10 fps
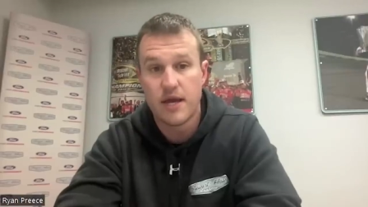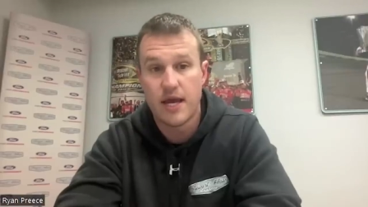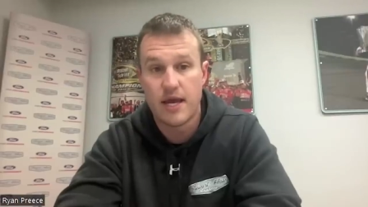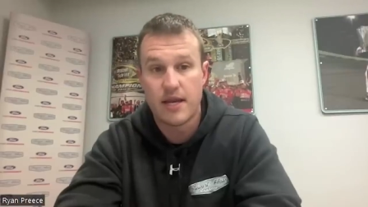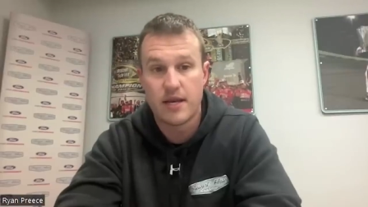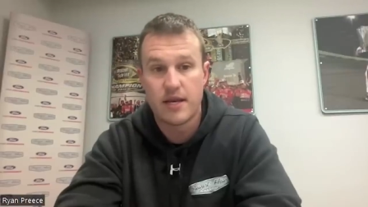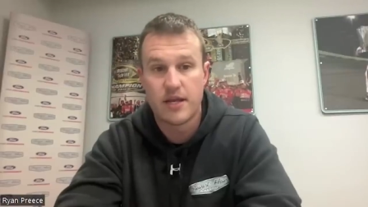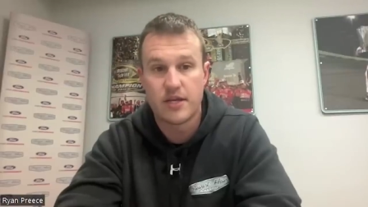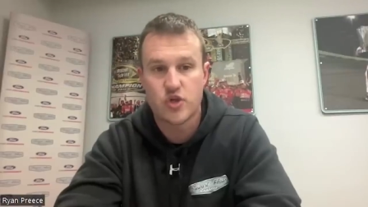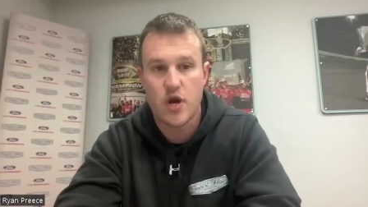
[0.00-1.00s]
and
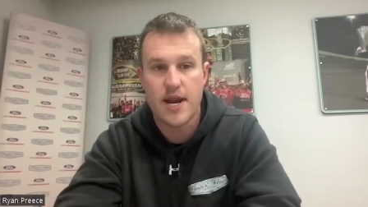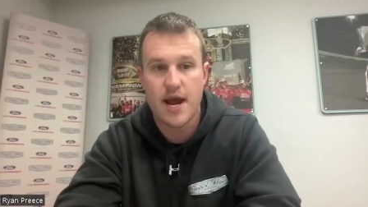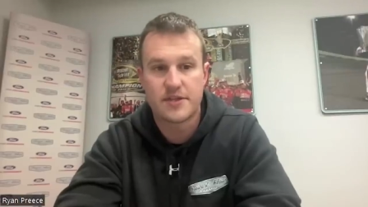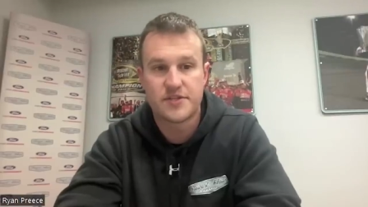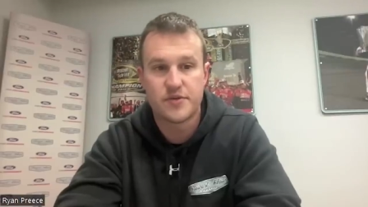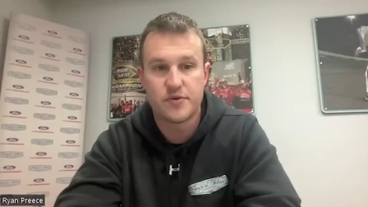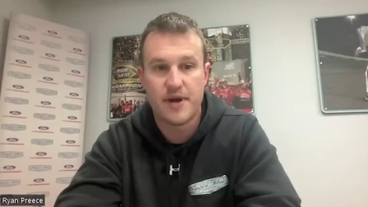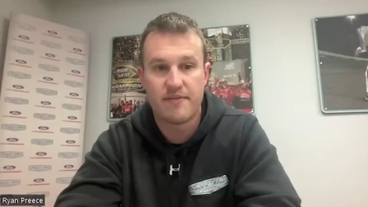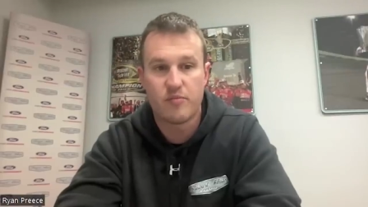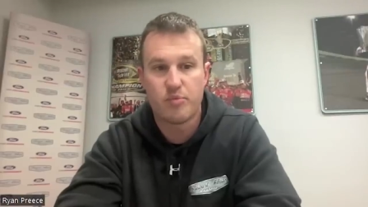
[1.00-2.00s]
and try not to
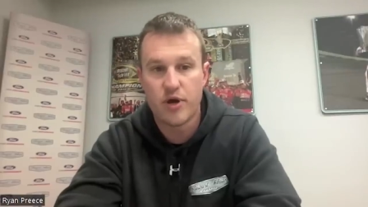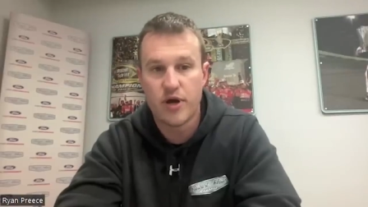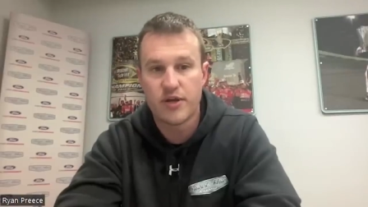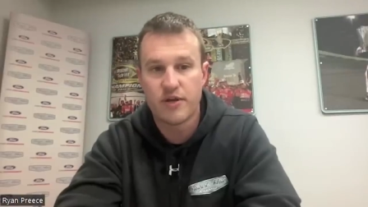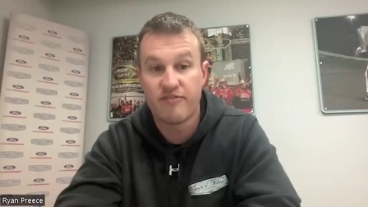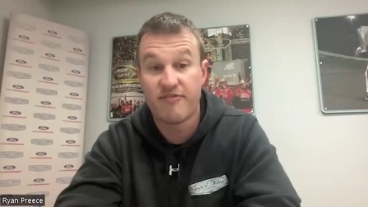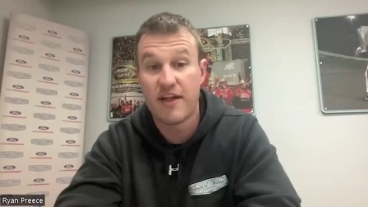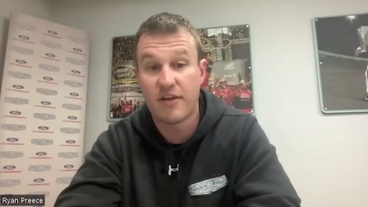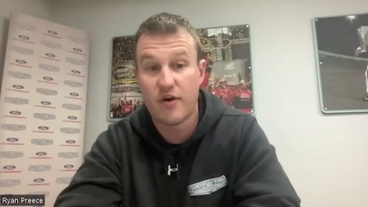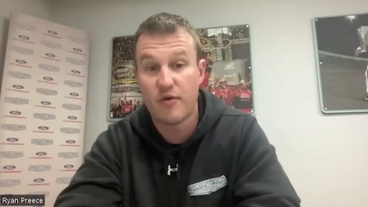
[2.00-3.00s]
ever put your
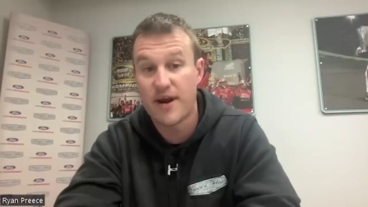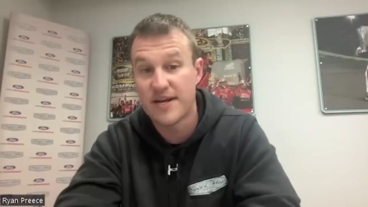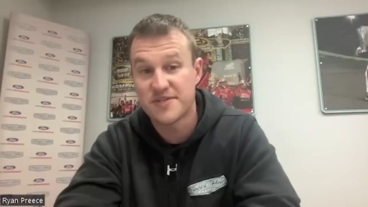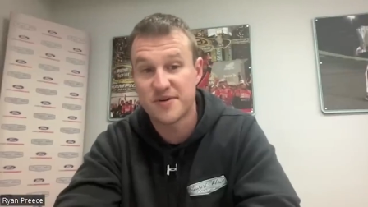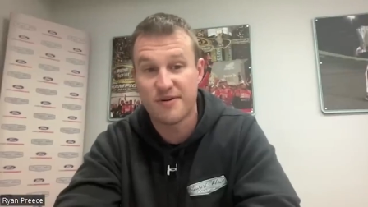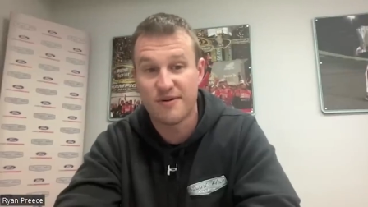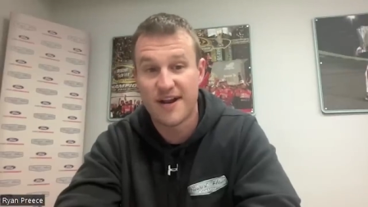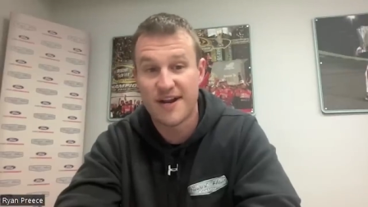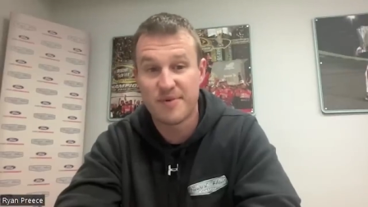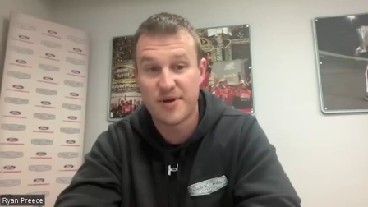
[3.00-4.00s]
fellow racer or
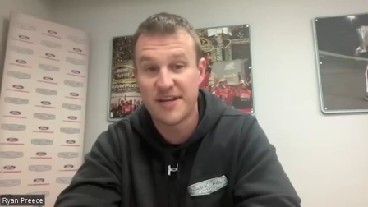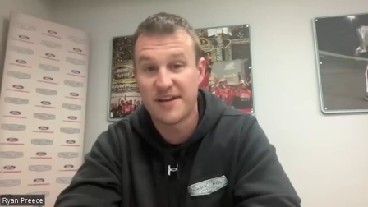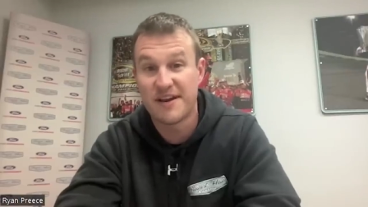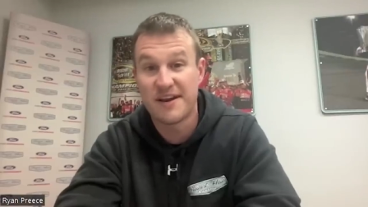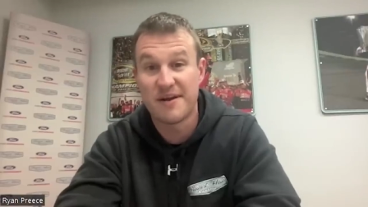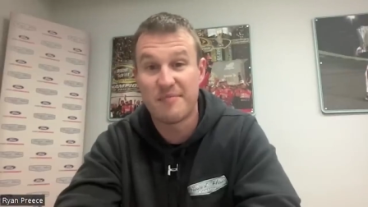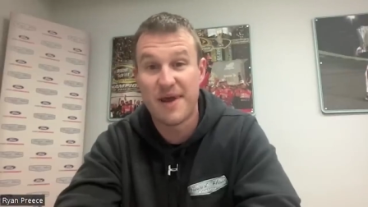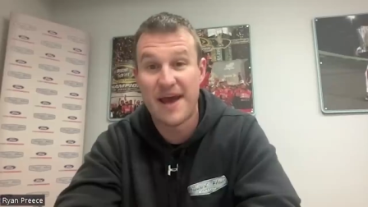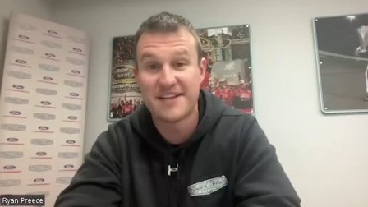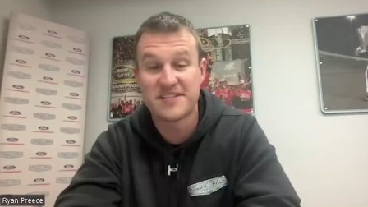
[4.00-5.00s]
anybody in in a
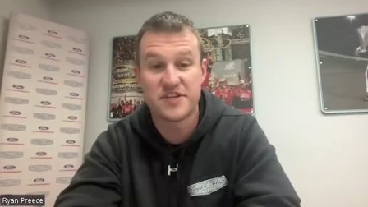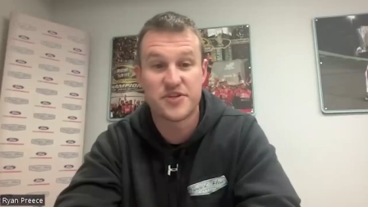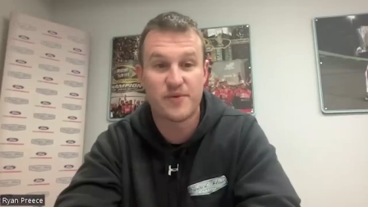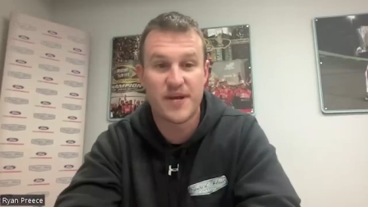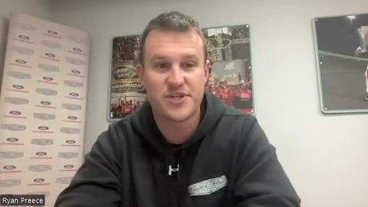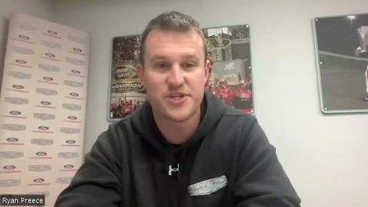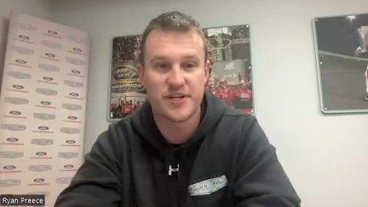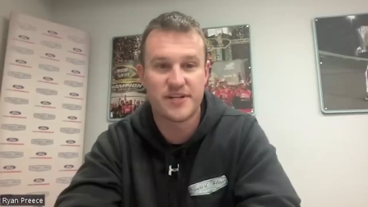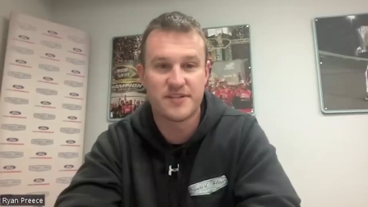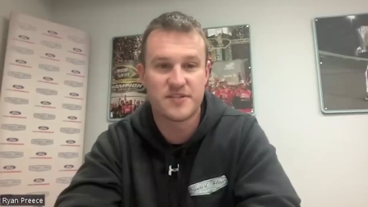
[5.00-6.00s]
bad
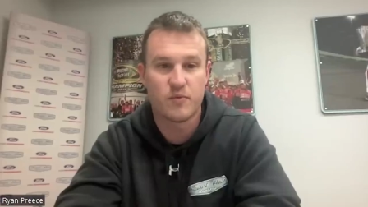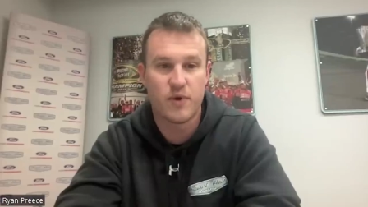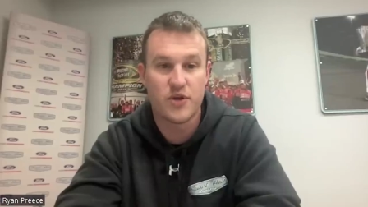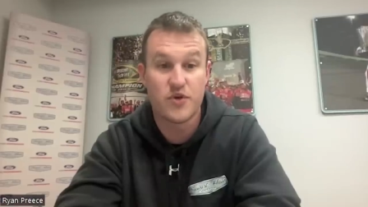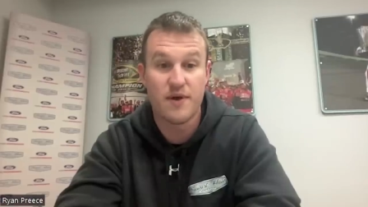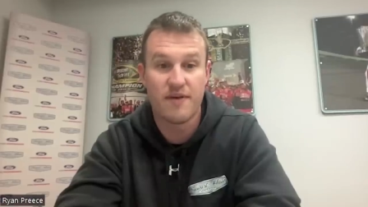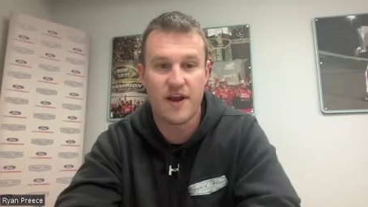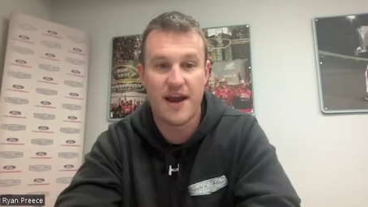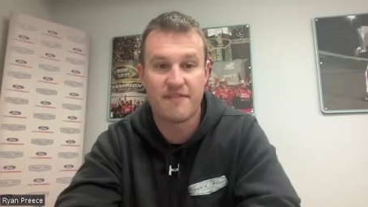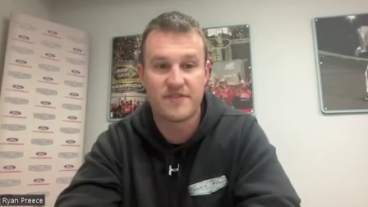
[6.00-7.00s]
situation to where you ever
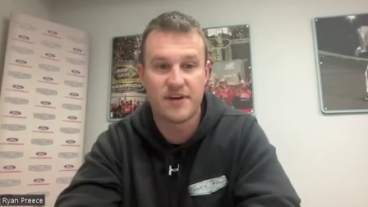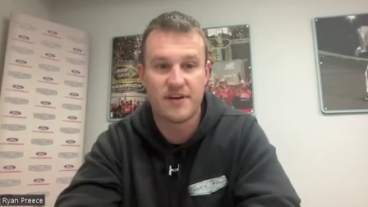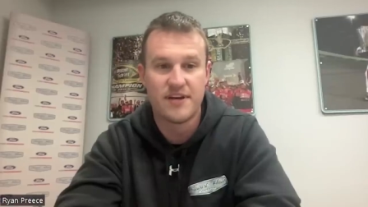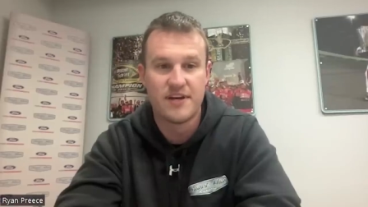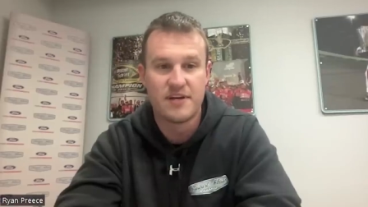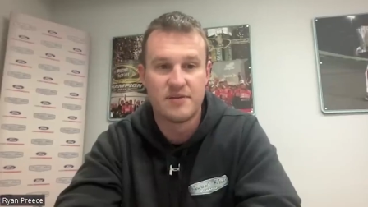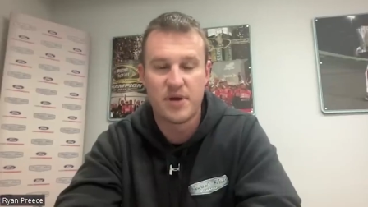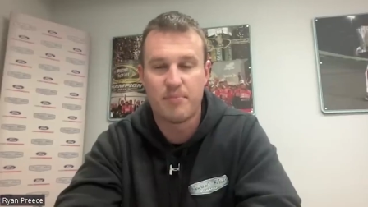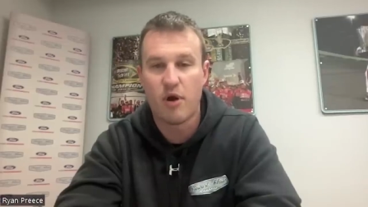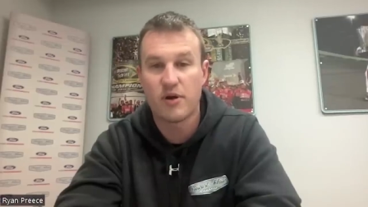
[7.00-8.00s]
have to be
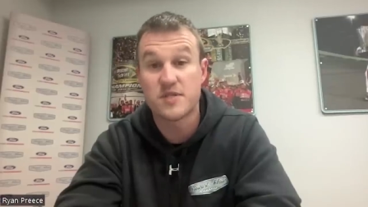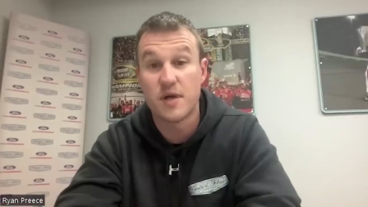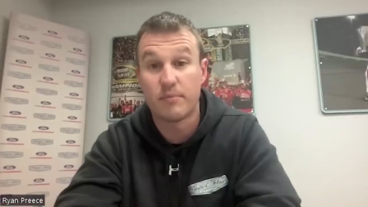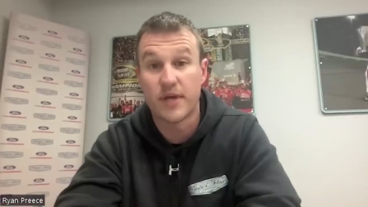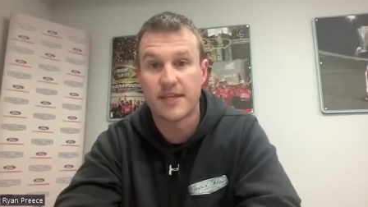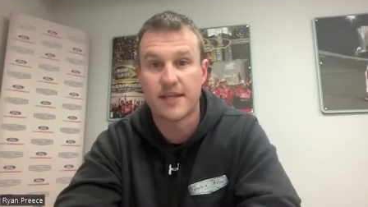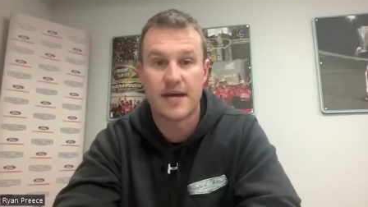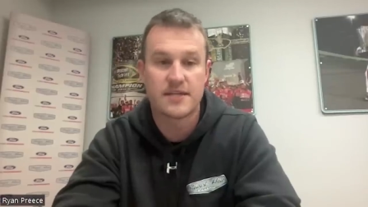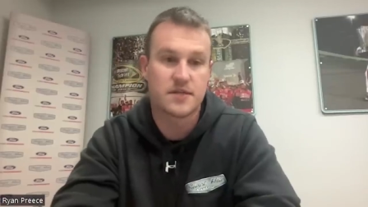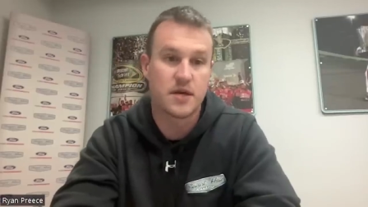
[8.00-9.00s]
a part of something like
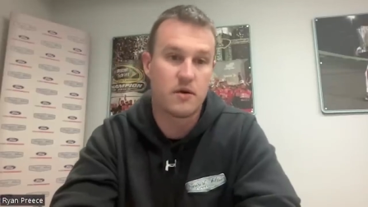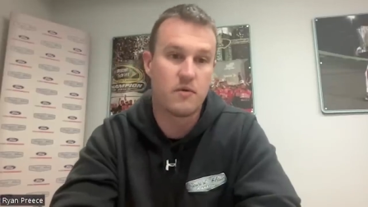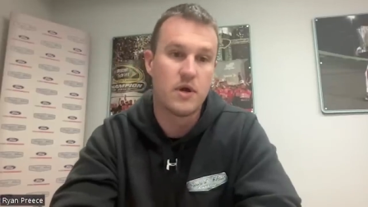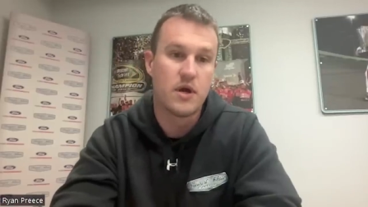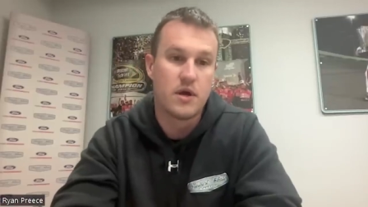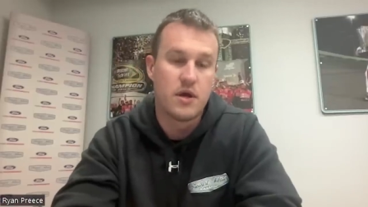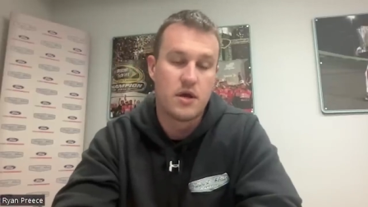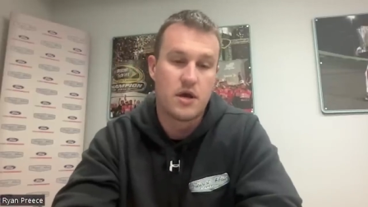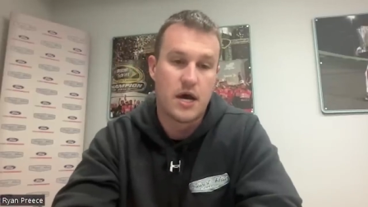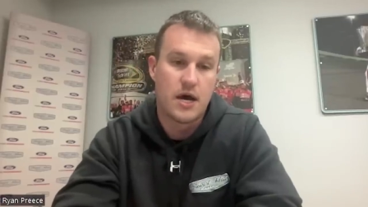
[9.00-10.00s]
that so
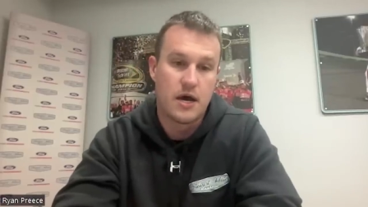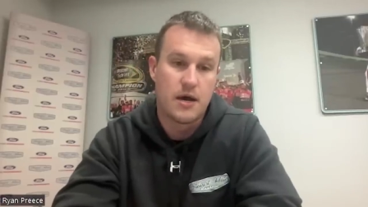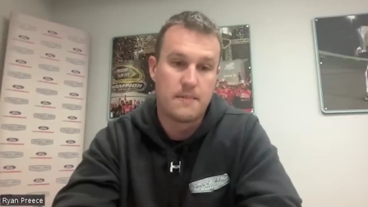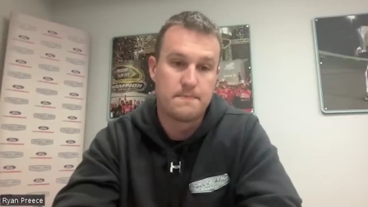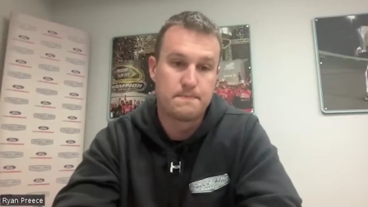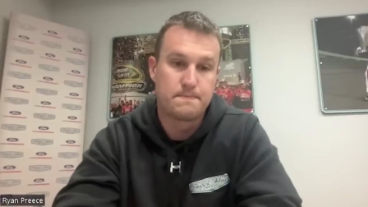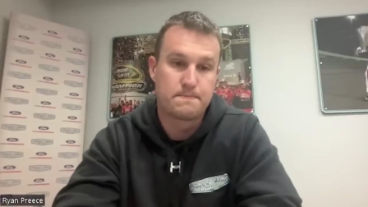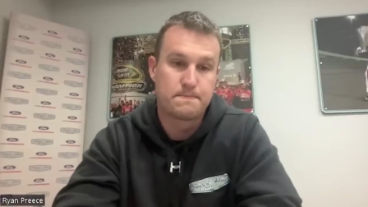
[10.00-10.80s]
um